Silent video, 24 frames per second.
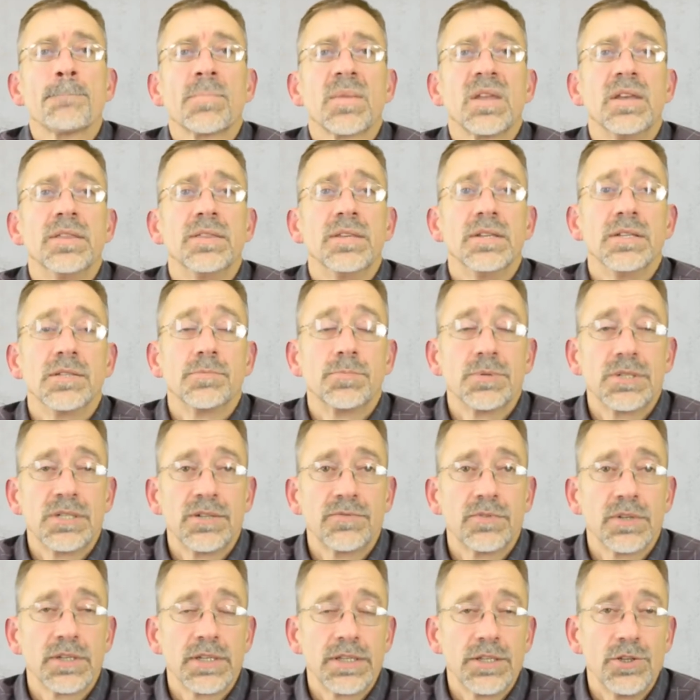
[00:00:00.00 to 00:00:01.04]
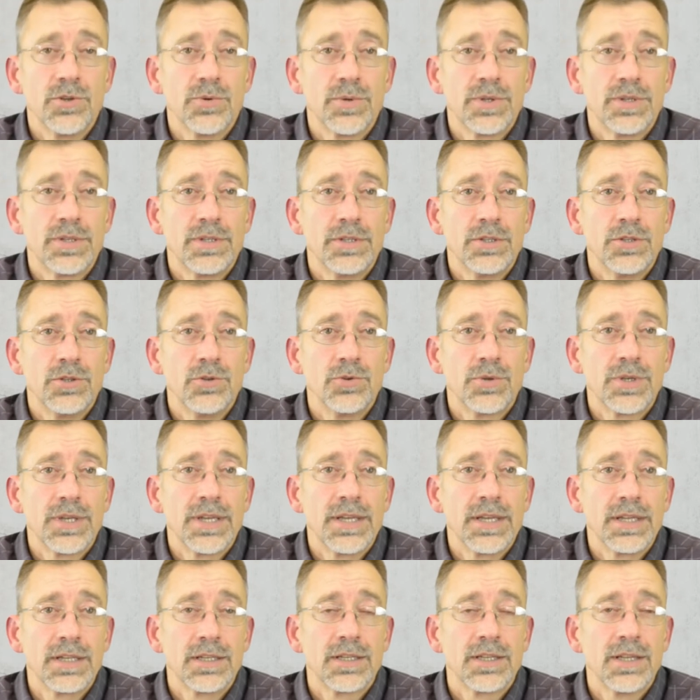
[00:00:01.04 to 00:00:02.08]
And then specifically, you
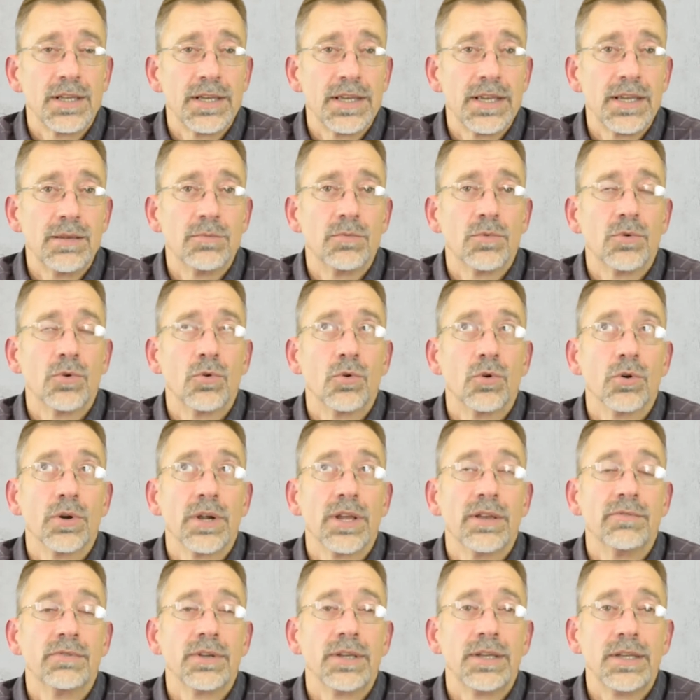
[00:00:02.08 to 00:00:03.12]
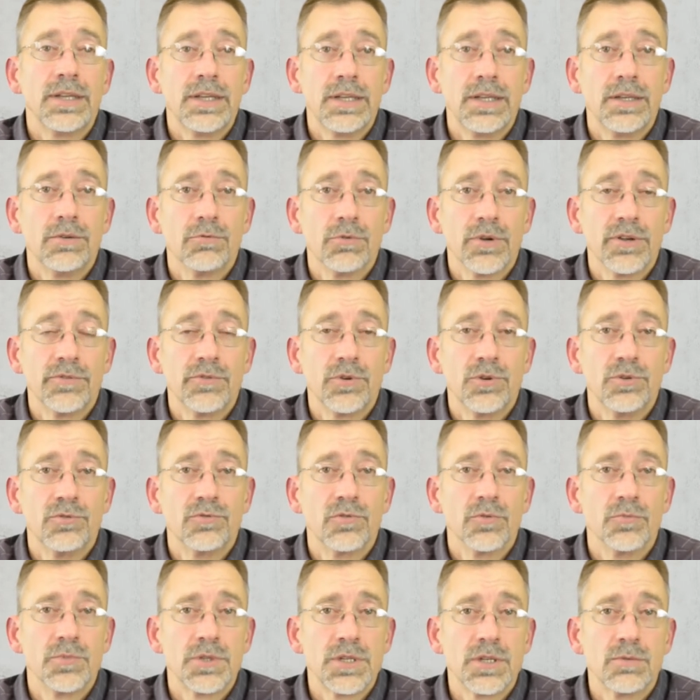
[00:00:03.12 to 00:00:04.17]
can't claim or have any revenue
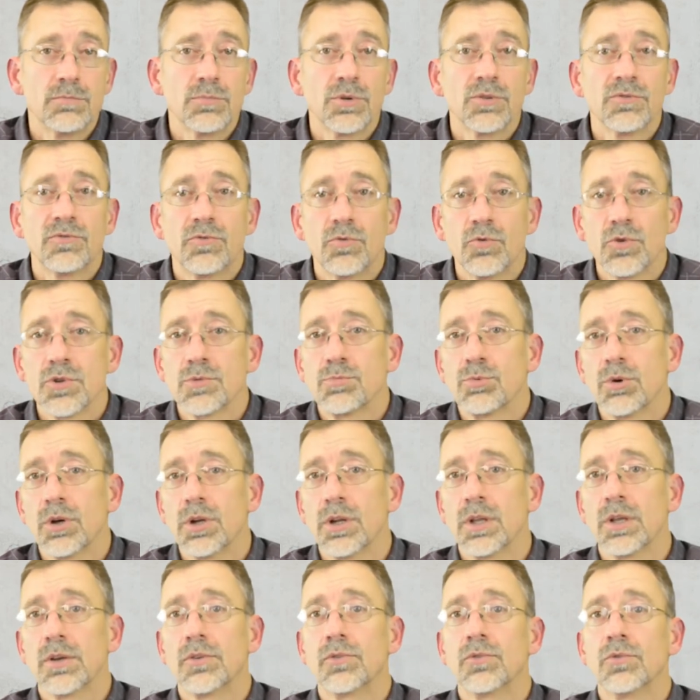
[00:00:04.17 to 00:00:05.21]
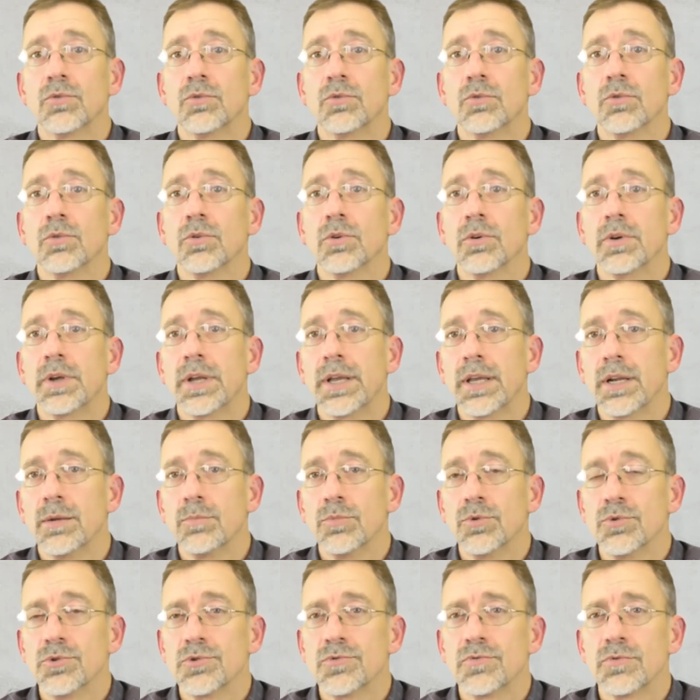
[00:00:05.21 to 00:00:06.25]
from timber, forest products, or
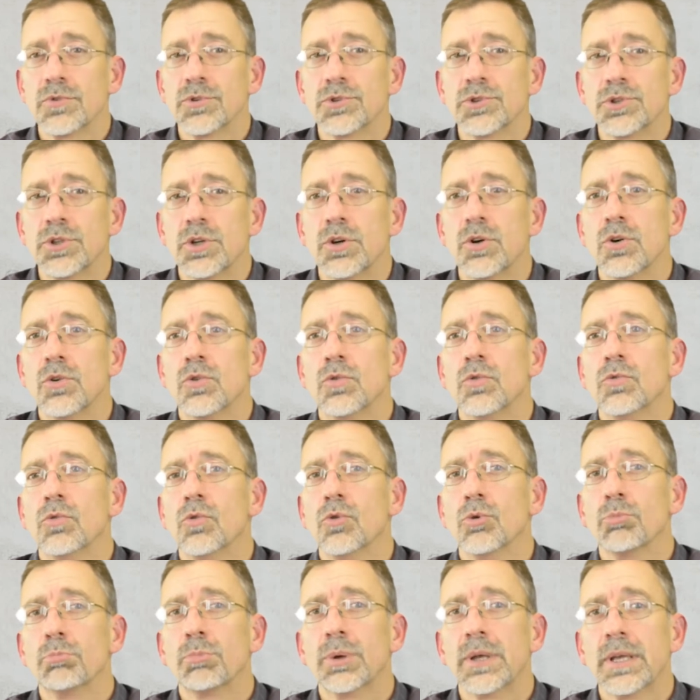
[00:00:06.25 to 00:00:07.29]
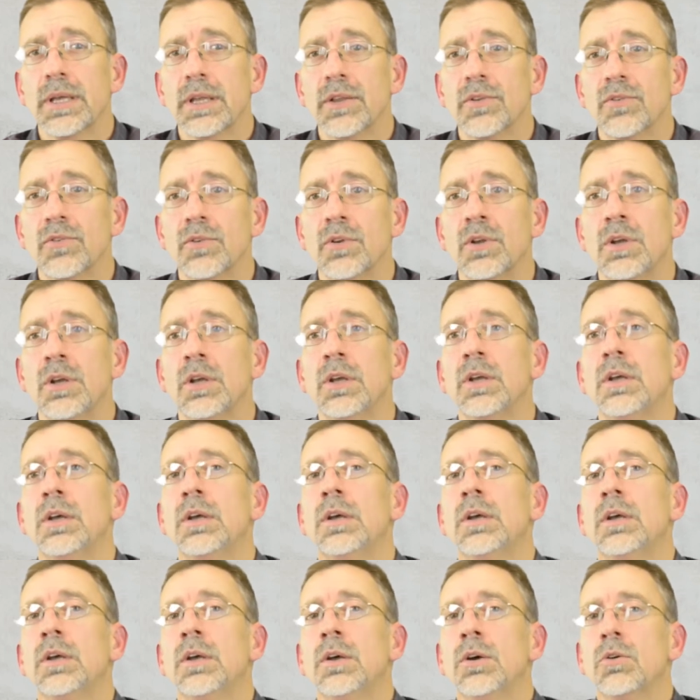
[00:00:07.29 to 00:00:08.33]
animals for show or pets.
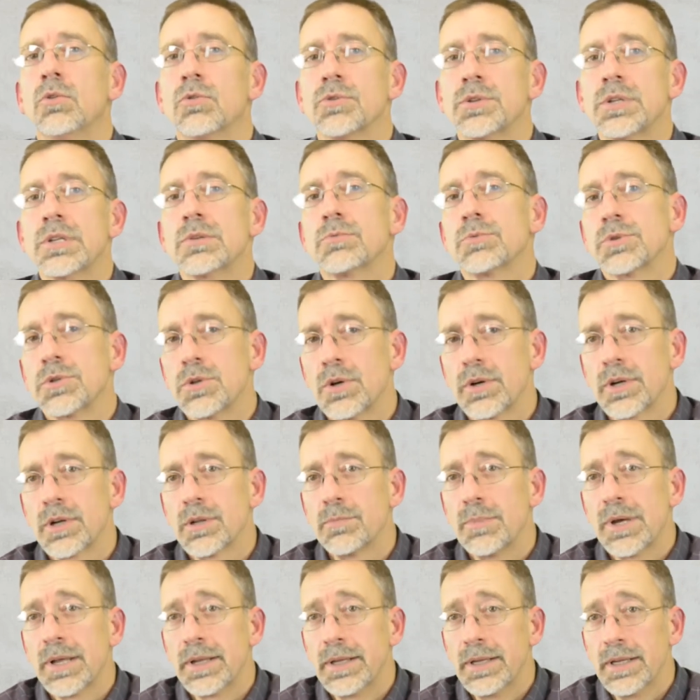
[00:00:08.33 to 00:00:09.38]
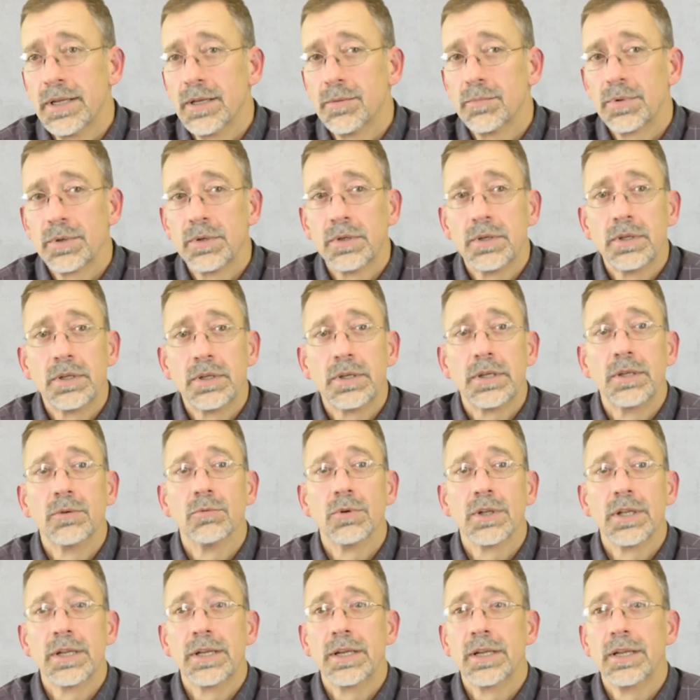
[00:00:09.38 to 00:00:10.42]
Or since we're talking about hemp and
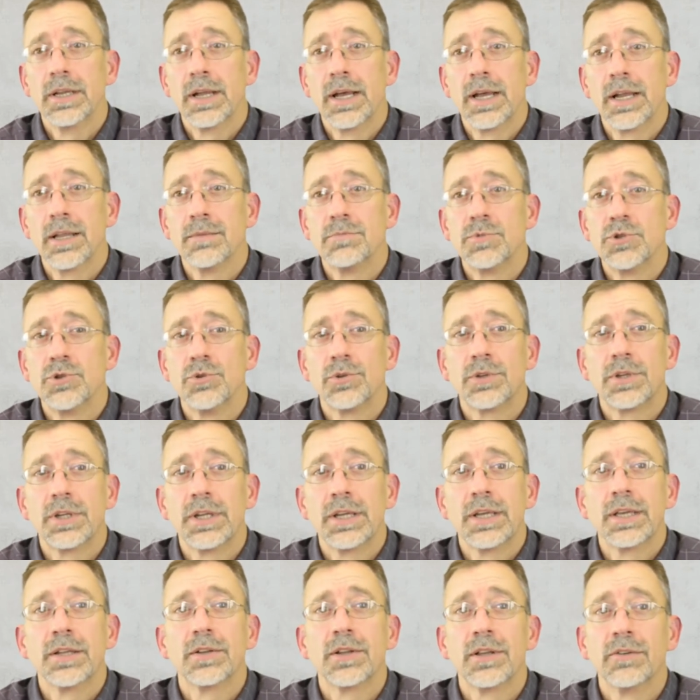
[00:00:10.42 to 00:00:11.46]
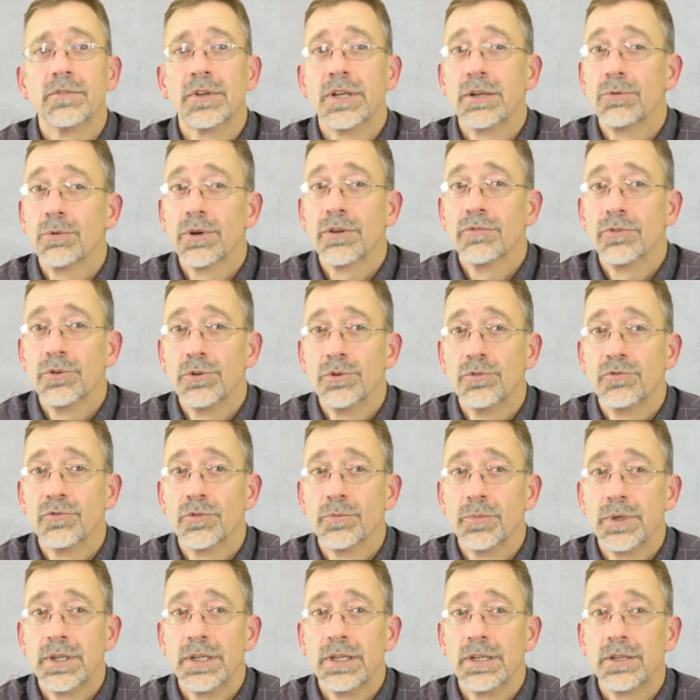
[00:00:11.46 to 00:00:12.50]
related items, you can't have any revenue from
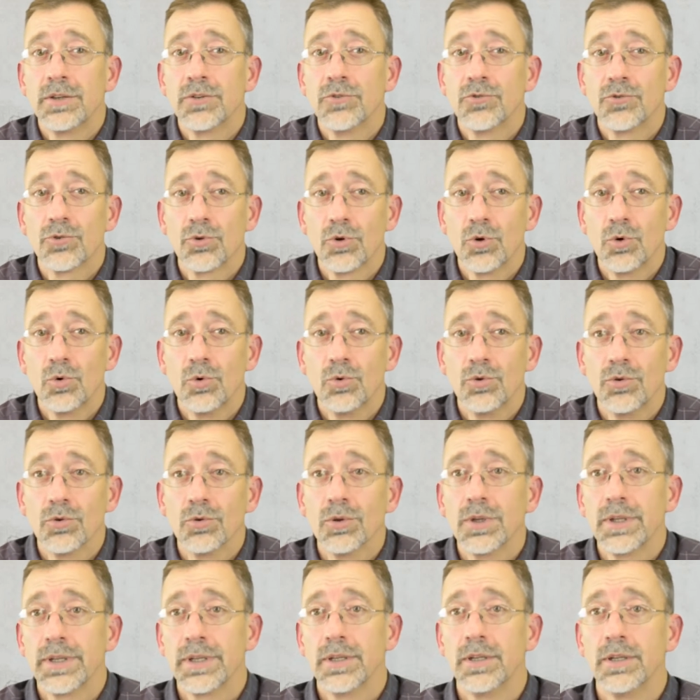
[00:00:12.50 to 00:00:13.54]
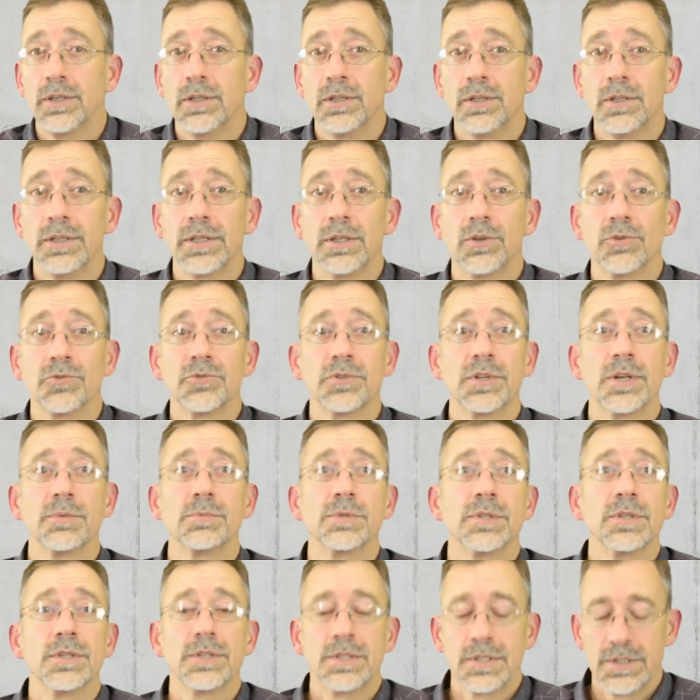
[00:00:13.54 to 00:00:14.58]
any controlled or illegal
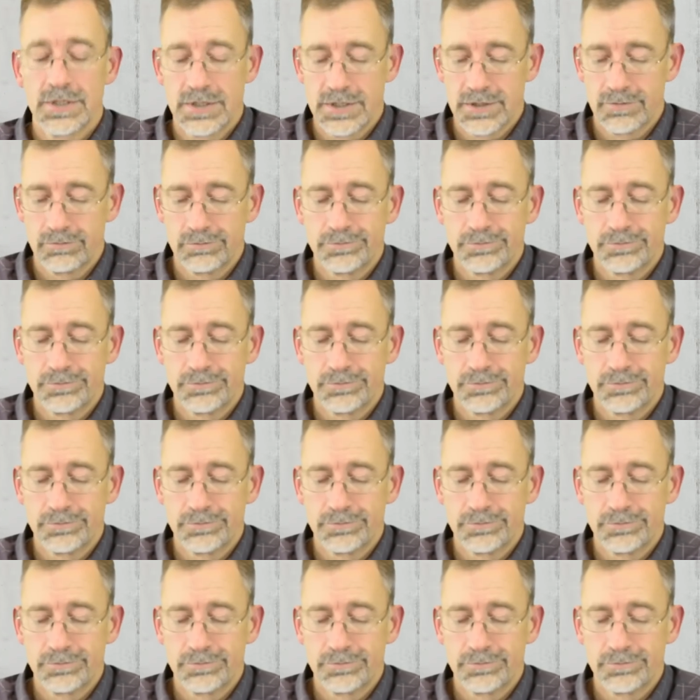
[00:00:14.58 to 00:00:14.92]
substances.